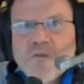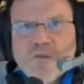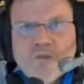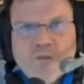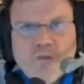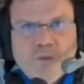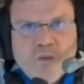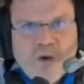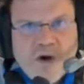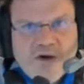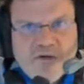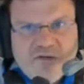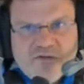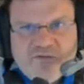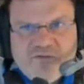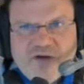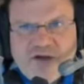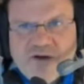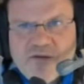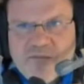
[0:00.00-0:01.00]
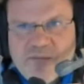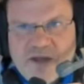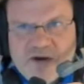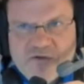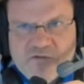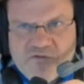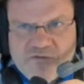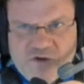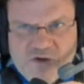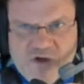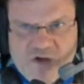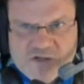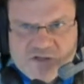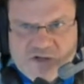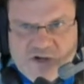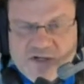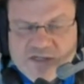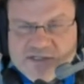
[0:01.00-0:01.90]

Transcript: where the fundamental flaws are.